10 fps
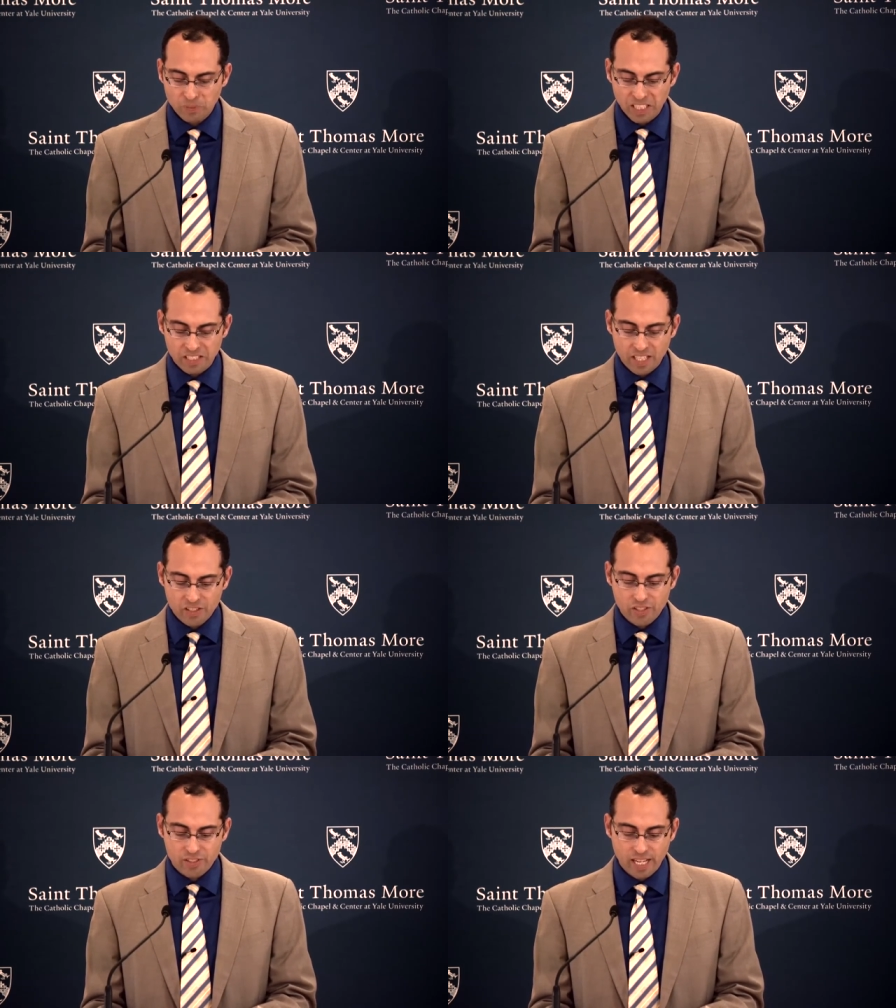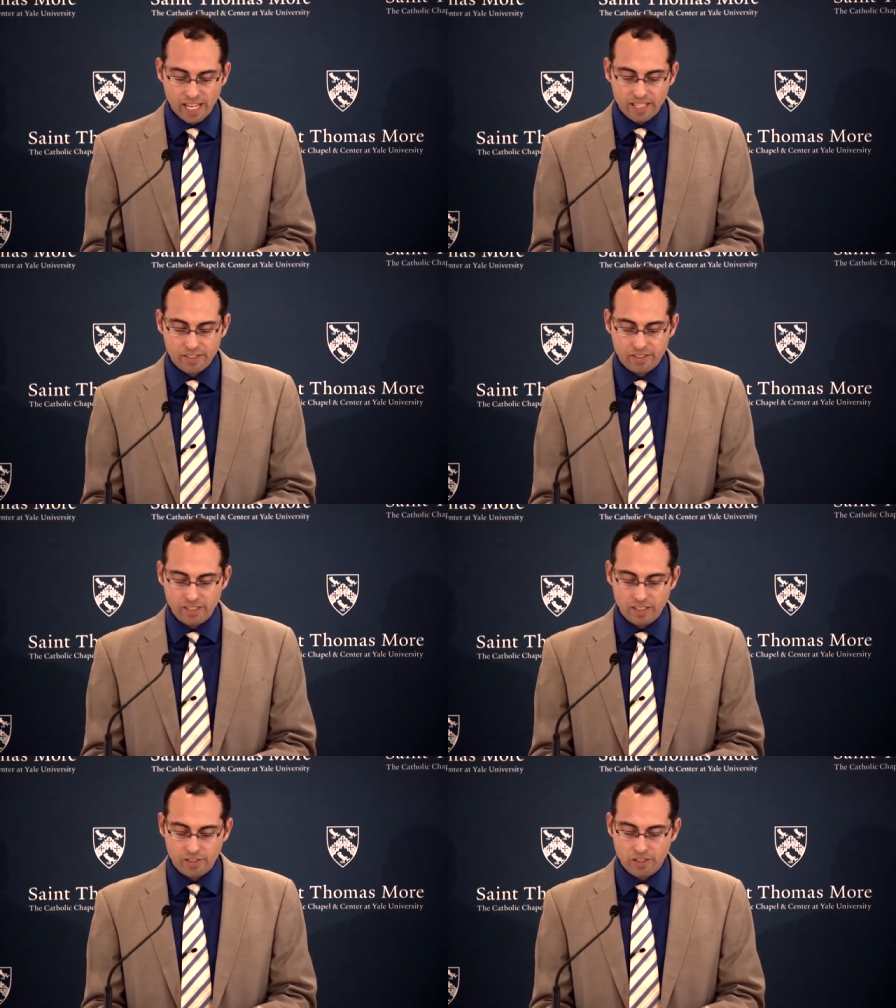Ignatius asks
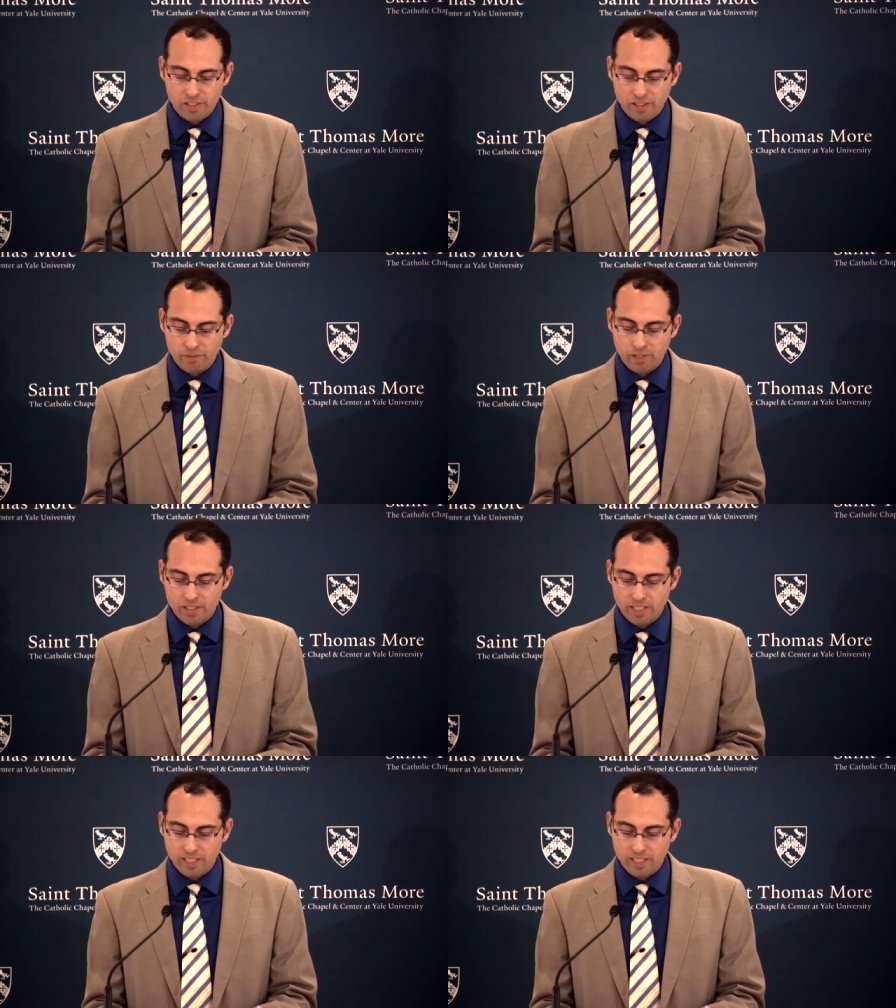the exercitant, for